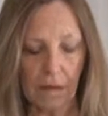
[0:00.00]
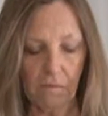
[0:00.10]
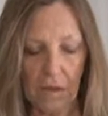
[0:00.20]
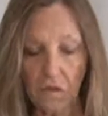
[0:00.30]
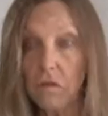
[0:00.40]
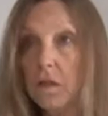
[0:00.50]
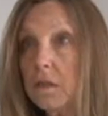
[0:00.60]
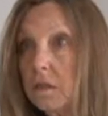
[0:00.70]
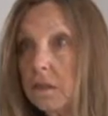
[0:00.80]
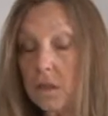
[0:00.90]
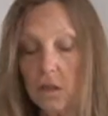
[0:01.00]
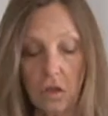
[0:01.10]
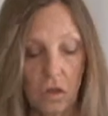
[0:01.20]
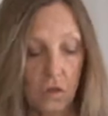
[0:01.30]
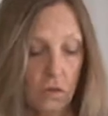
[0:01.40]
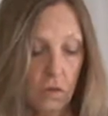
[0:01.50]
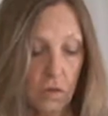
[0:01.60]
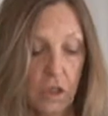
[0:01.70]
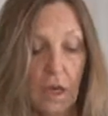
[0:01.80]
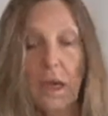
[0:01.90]
veterans issues,
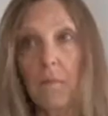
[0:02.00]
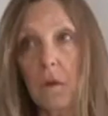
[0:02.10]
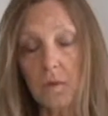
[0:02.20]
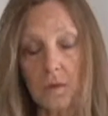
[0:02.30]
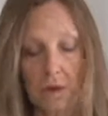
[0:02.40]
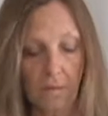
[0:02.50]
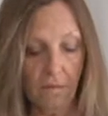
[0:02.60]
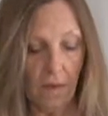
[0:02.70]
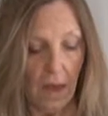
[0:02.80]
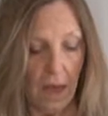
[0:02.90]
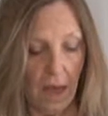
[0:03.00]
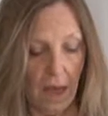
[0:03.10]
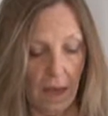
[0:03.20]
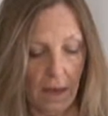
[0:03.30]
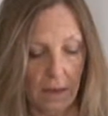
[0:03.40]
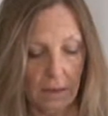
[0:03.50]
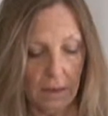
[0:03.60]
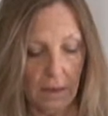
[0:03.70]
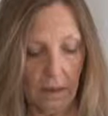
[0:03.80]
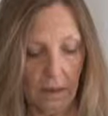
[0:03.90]
which I get most of, and